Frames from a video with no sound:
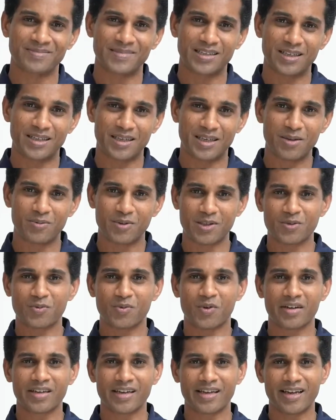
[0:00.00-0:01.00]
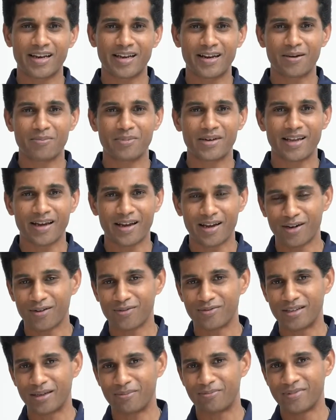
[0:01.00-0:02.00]
He was walking a little bit ahead
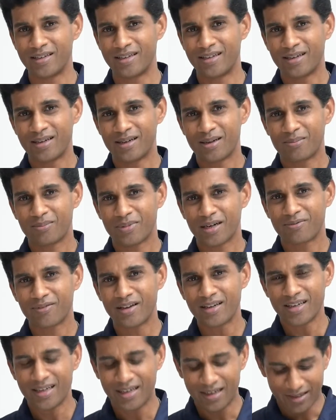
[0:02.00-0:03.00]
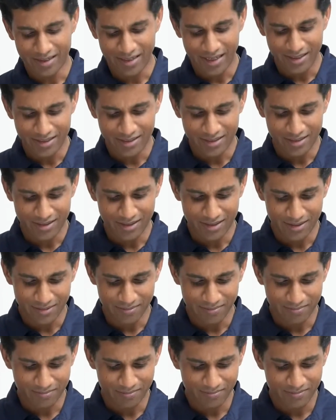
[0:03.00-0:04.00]
of them. But when he reached
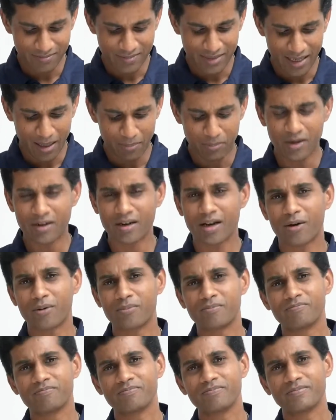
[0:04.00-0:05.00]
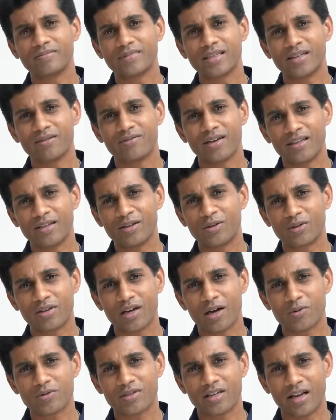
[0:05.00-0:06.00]
Capernaum, he went into the
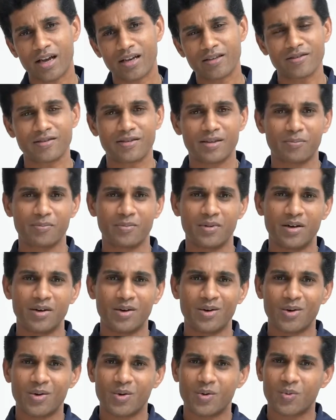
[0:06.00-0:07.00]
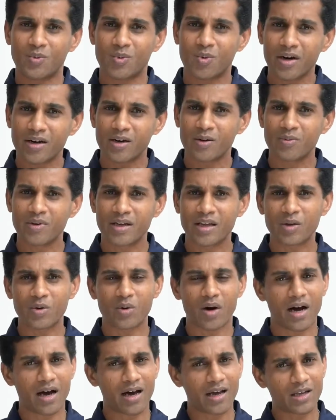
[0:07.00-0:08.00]
house and asked them, "What were
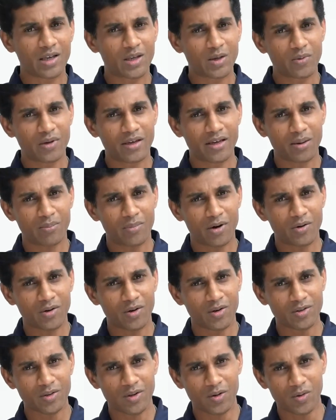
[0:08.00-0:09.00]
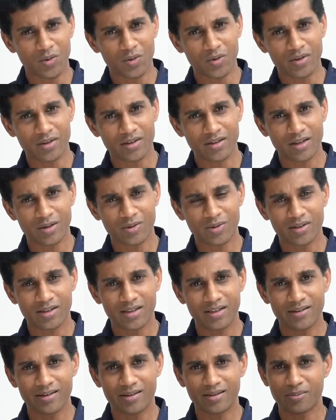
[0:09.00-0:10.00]
you arguing about on the road?" He could
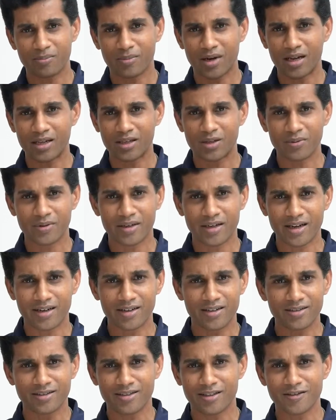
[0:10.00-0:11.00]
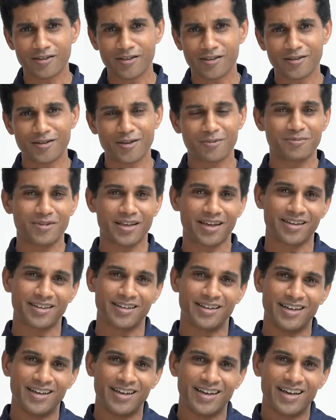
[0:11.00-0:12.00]
hear them arguing and discussing something.
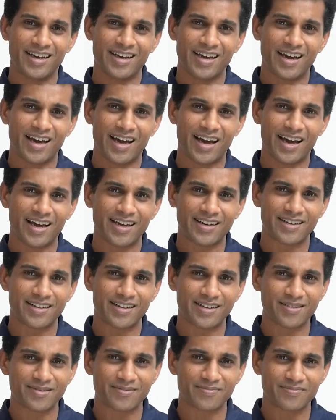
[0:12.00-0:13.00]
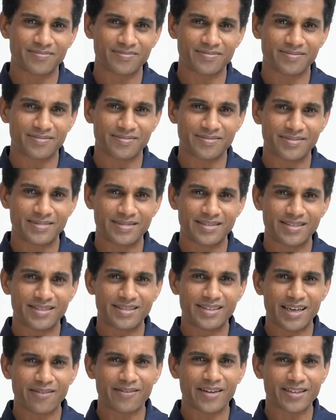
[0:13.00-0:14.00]
And
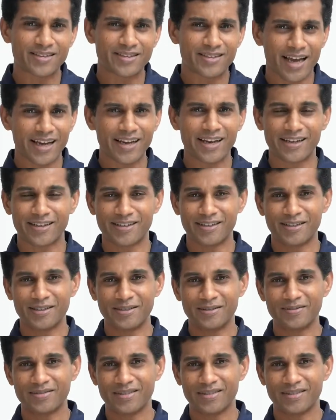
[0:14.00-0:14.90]
they were silent.